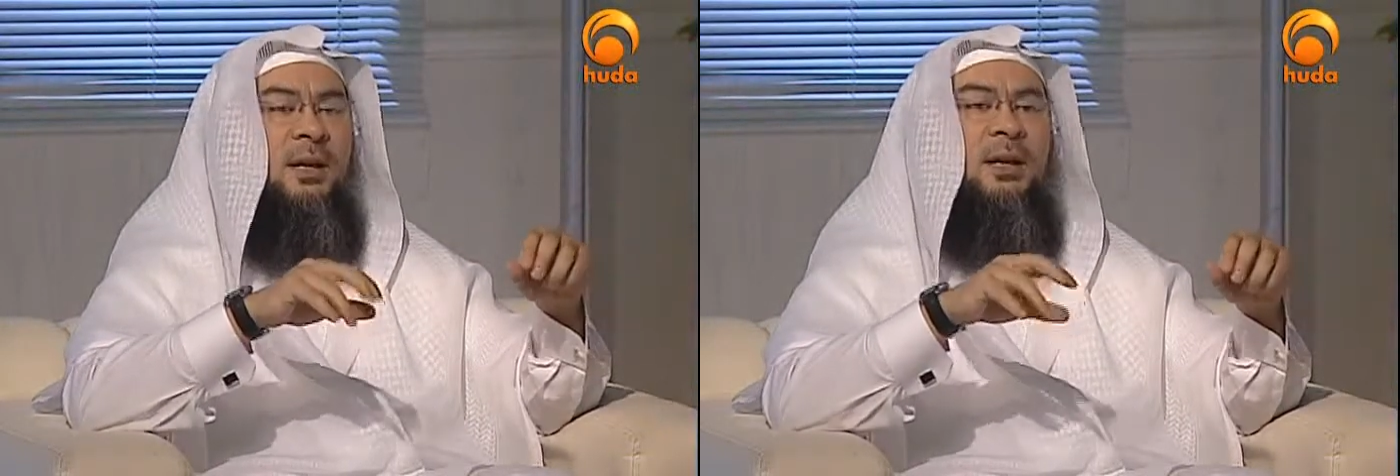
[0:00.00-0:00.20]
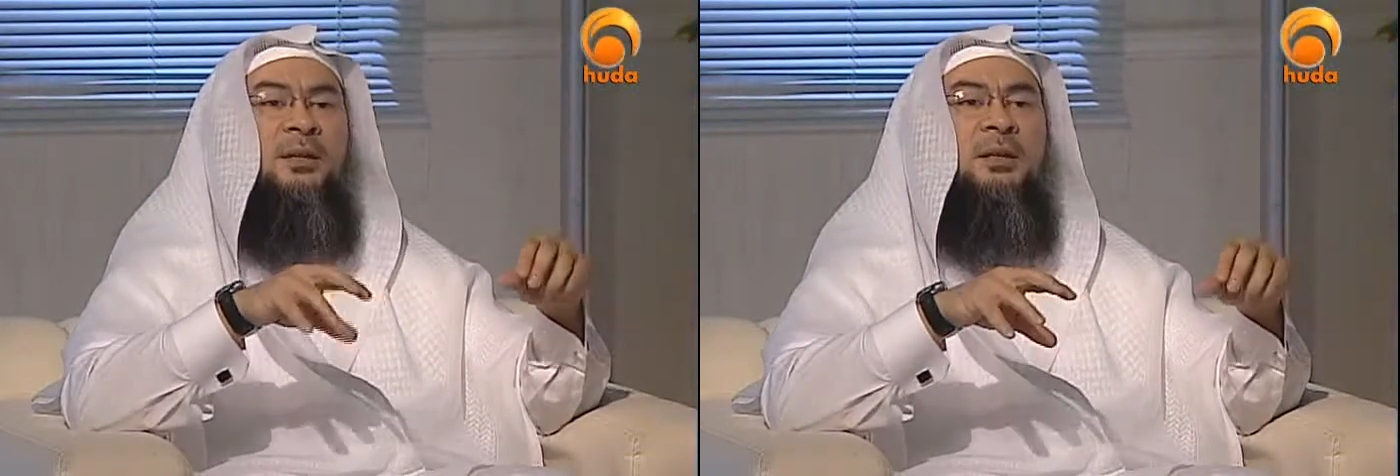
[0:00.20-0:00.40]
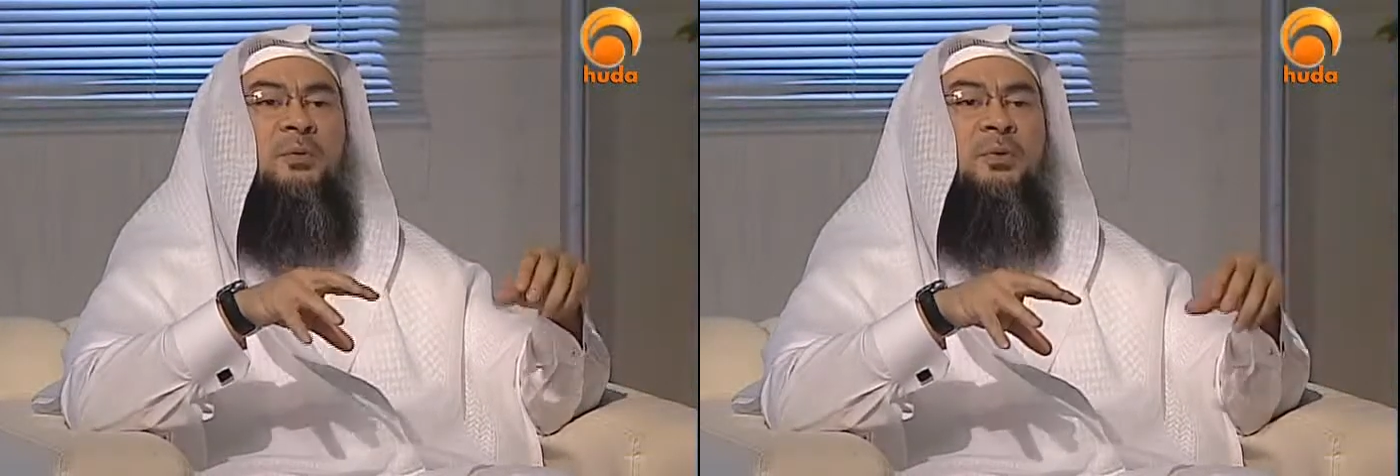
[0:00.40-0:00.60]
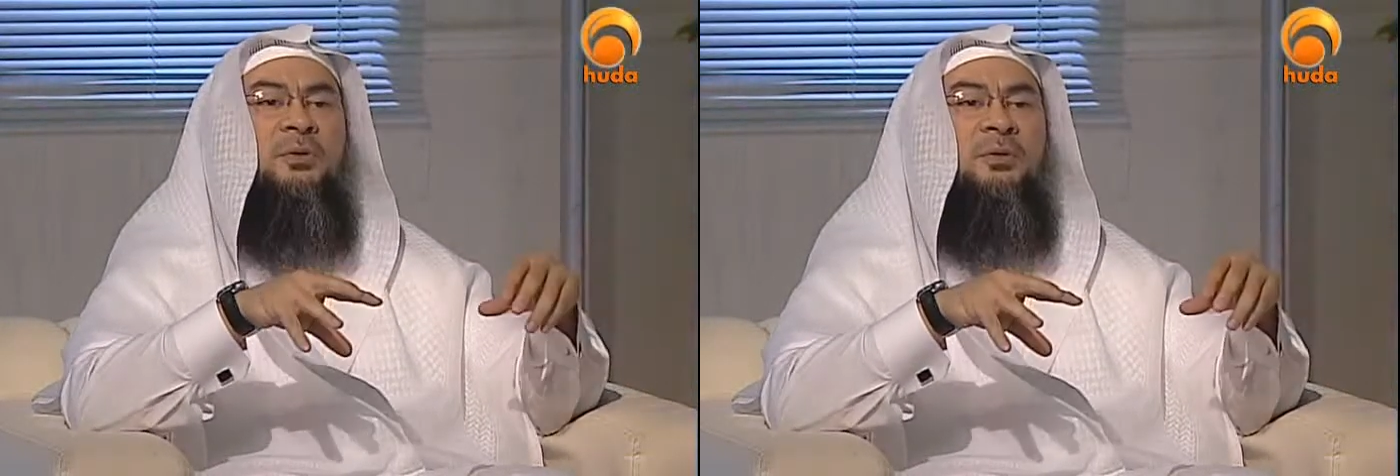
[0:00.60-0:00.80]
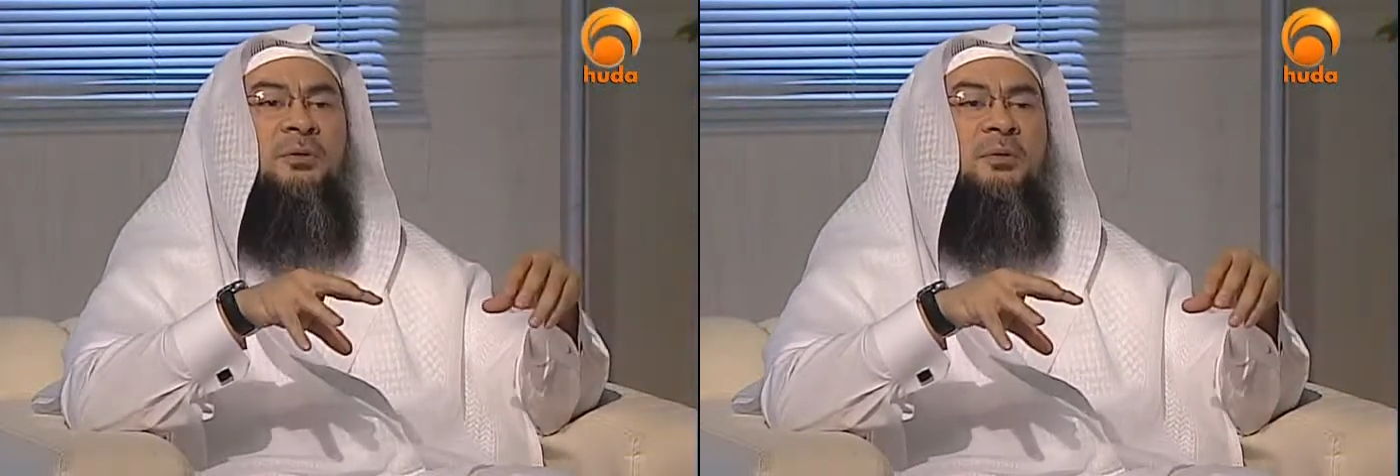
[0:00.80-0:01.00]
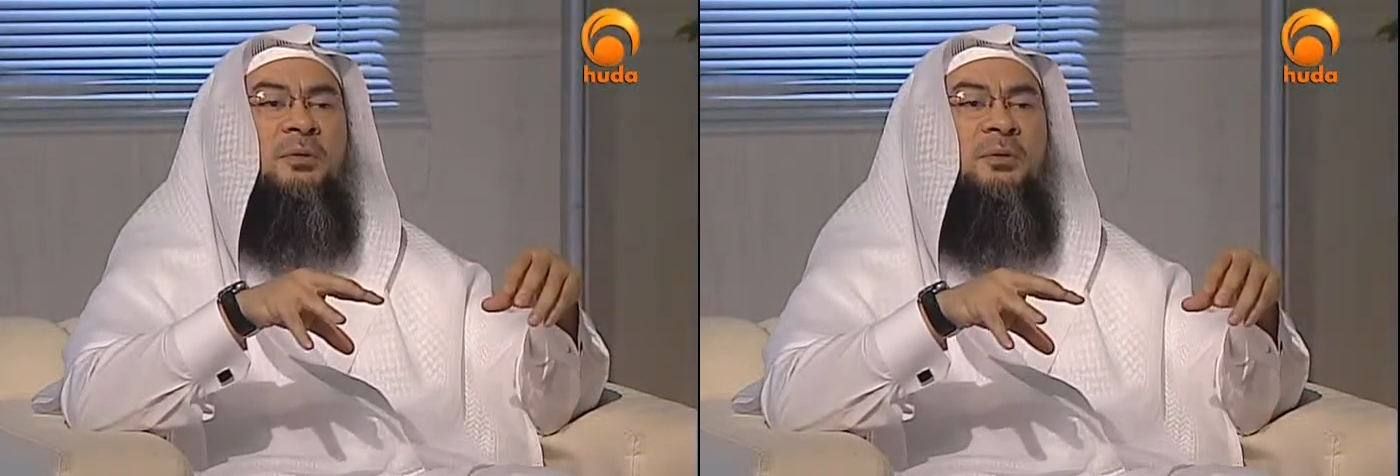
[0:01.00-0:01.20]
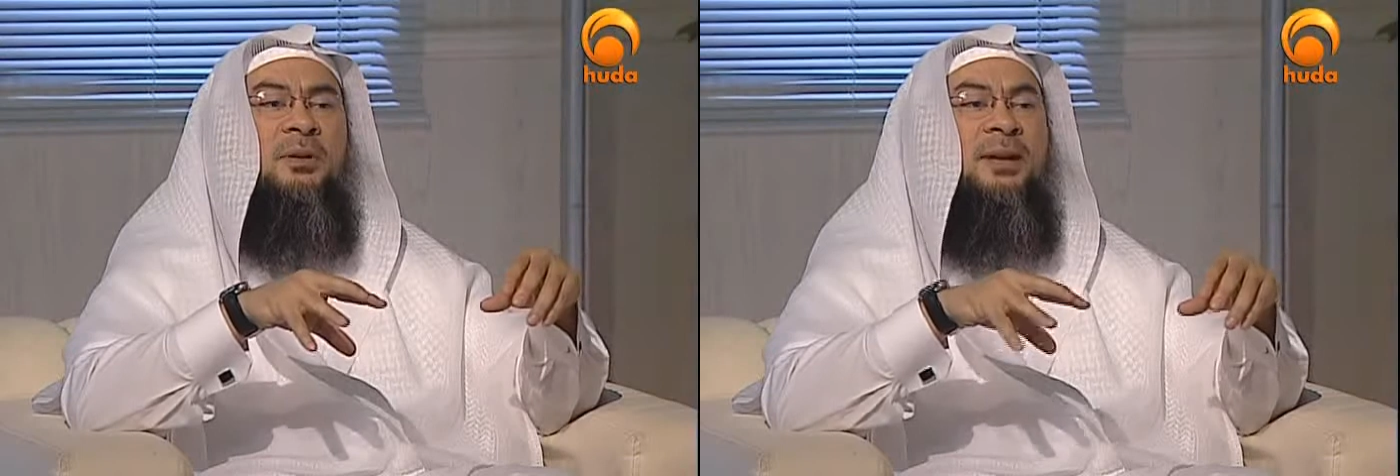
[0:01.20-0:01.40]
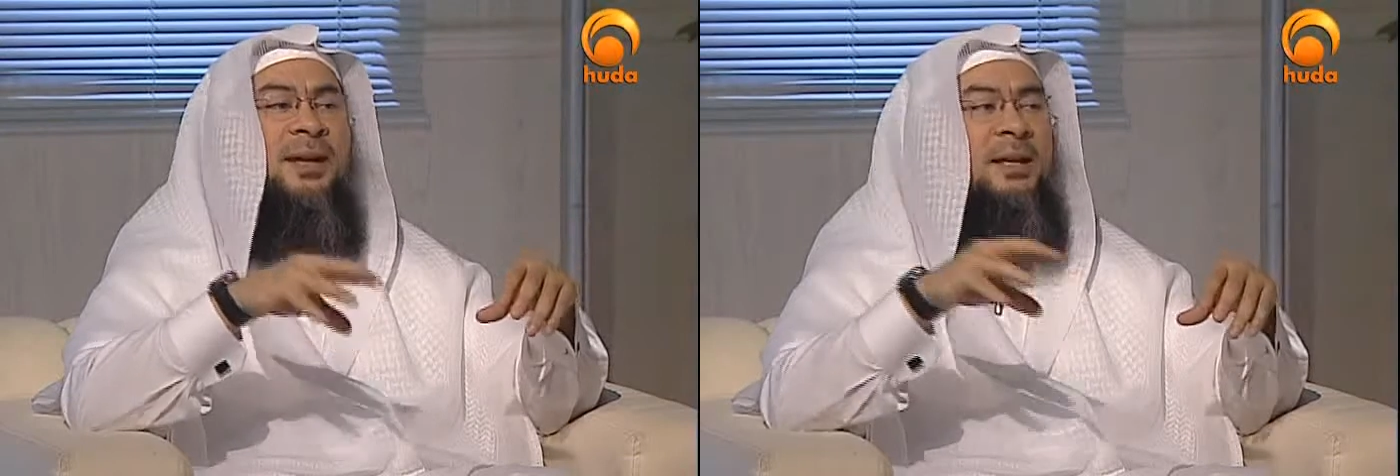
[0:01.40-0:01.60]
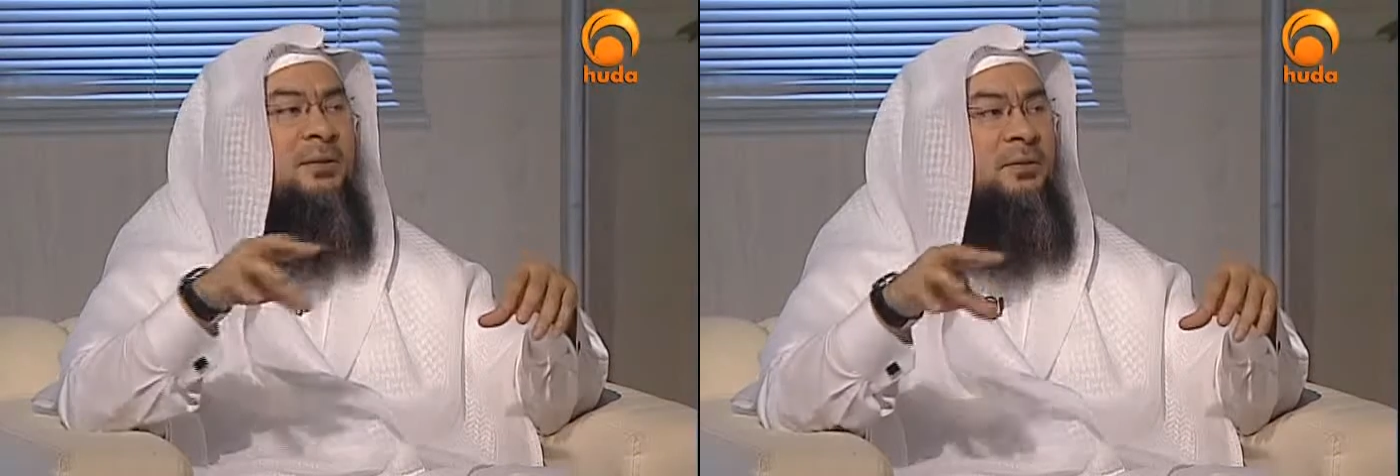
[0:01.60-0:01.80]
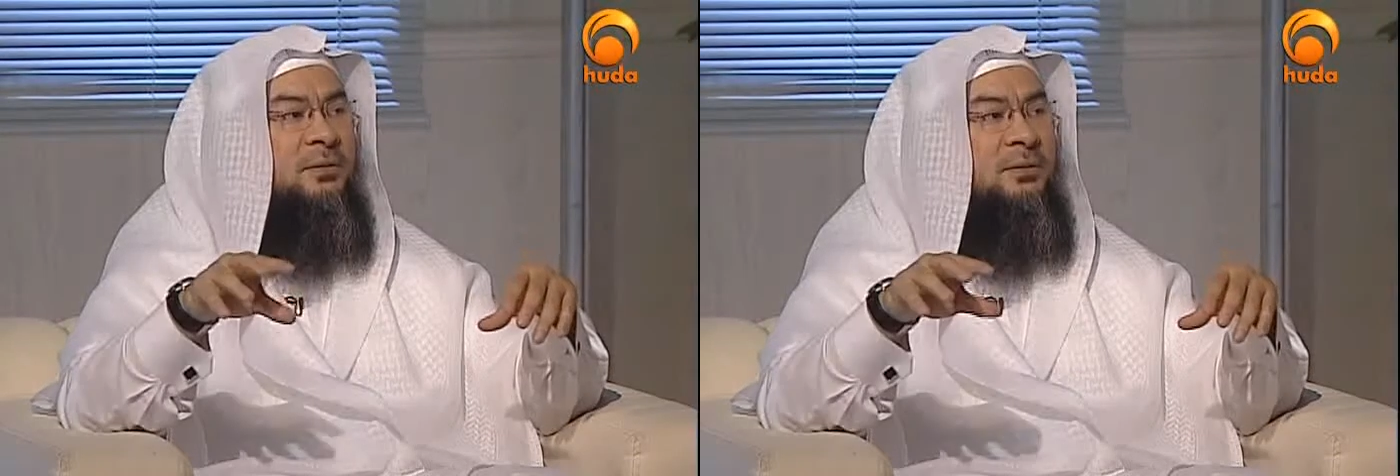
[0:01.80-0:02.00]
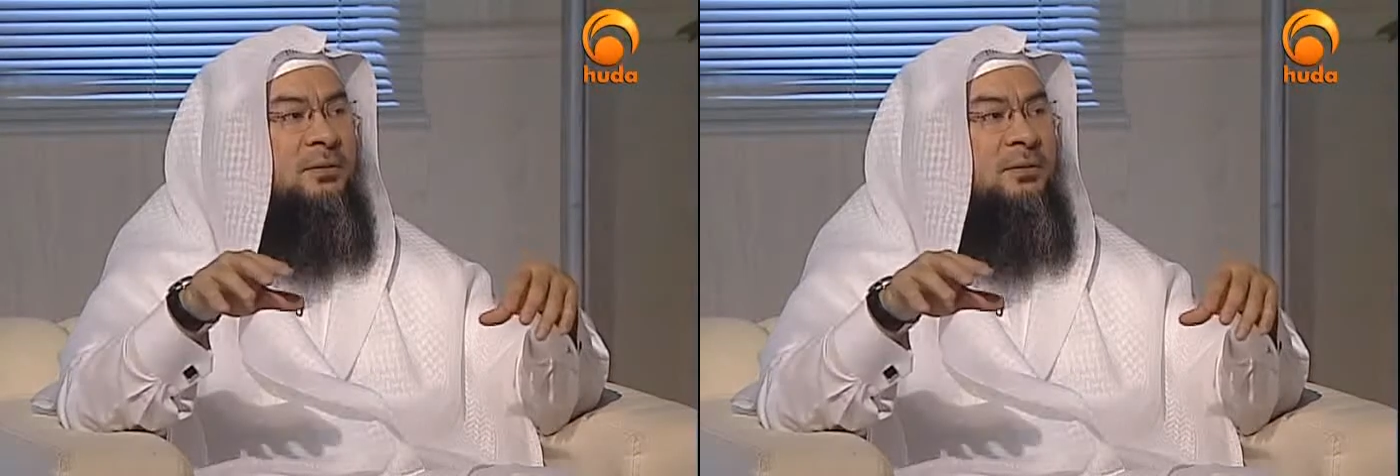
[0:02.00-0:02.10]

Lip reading: and they would lend